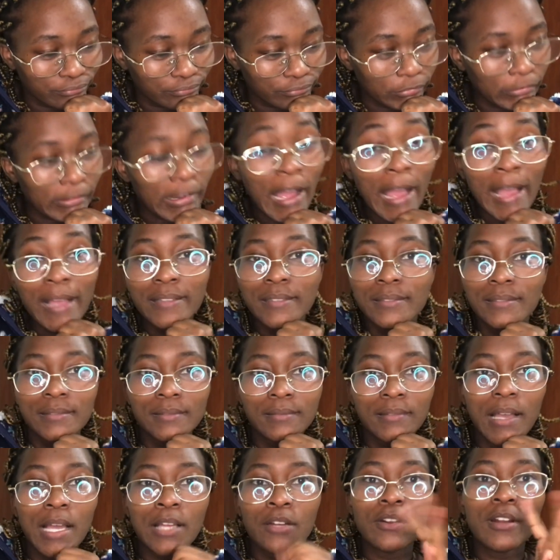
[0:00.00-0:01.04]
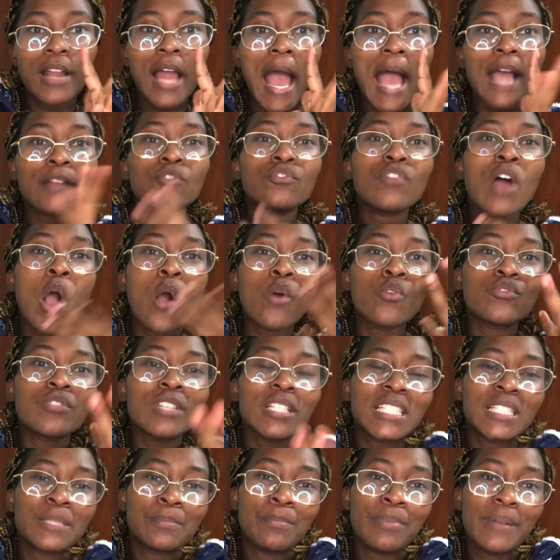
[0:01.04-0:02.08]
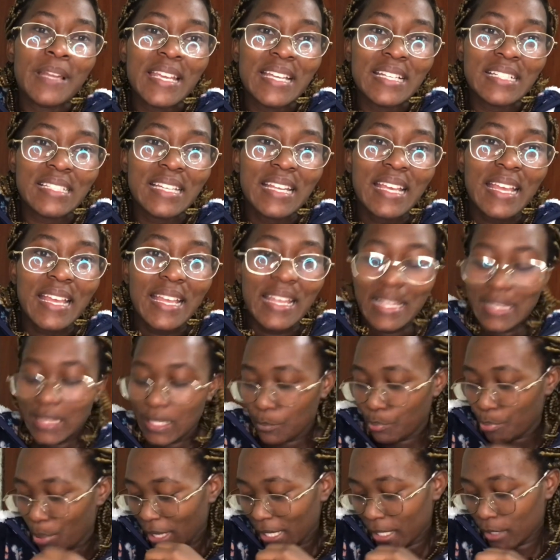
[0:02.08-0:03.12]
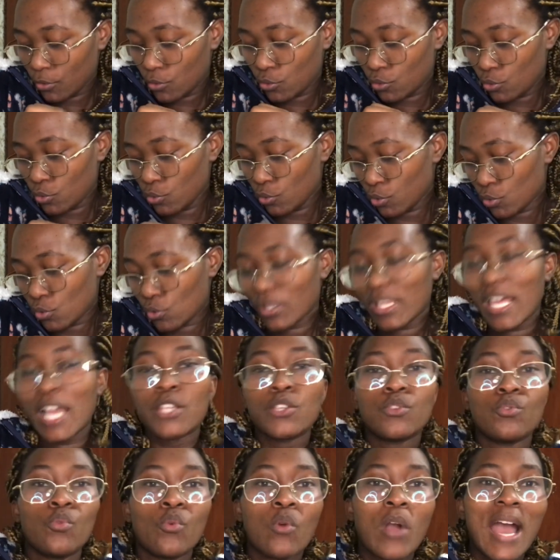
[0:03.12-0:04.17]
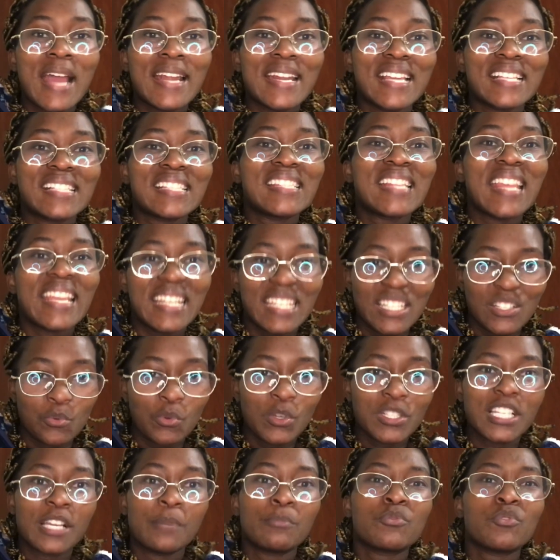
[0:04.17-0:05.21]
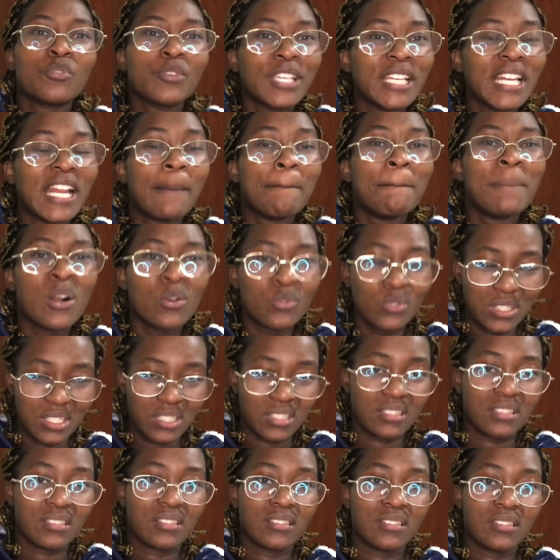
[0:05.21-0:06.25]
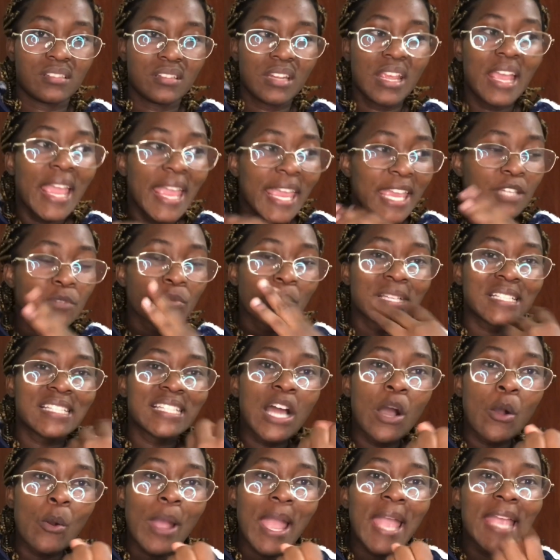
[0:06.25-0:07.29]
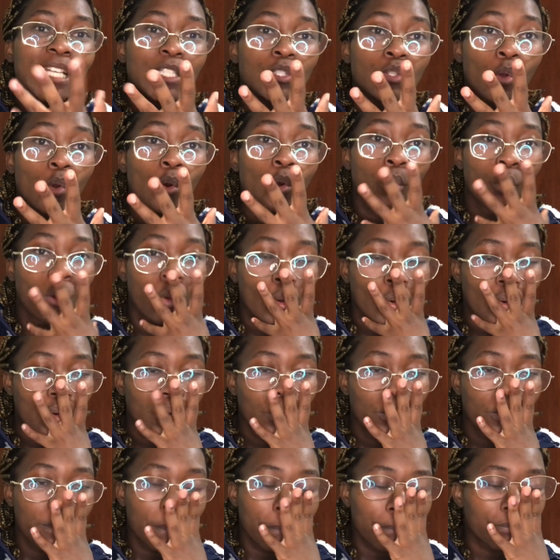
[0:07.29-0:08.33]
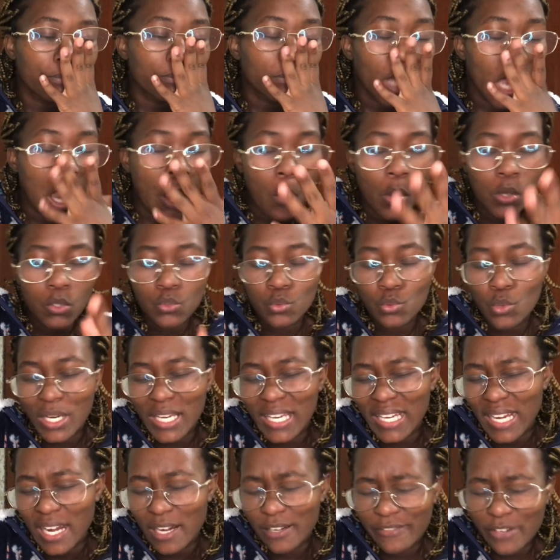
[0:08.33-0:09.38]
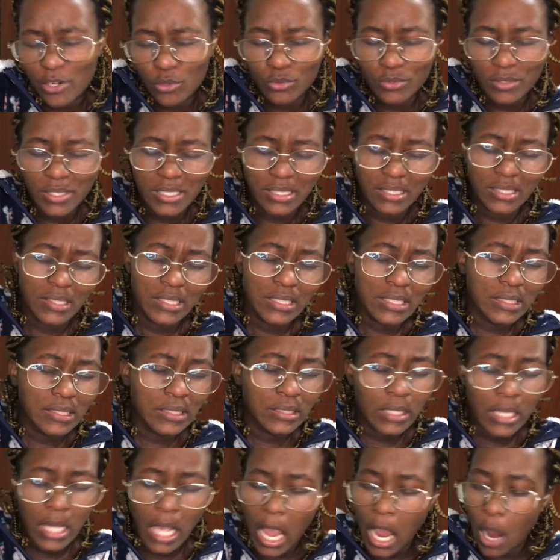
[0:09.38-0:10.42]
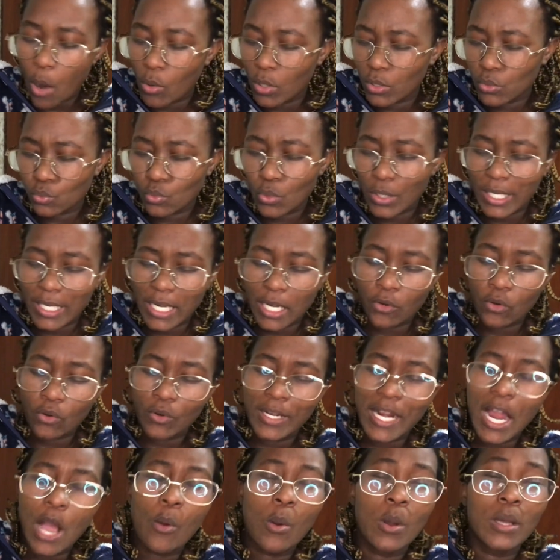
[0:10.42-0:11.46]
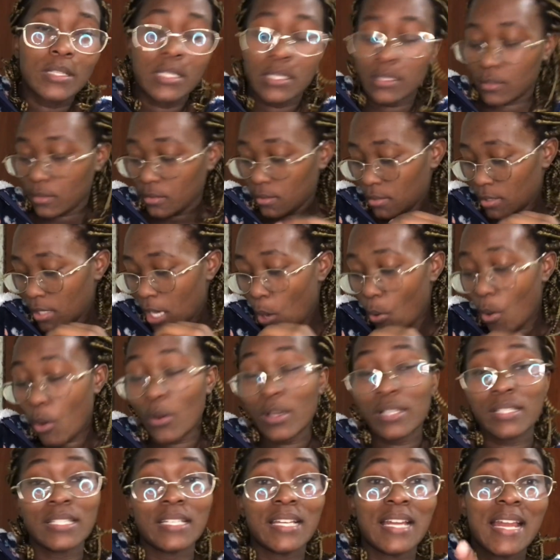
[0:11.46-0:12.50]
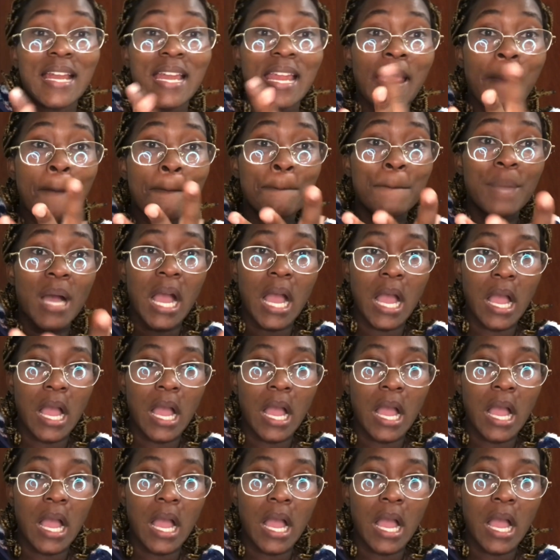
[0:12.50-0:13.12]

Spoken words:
Guys, I don't know how to explain the pain to you so that you will understand what I'm talking about. It was now 8 o'clock. I was walking around. Now I was in labor.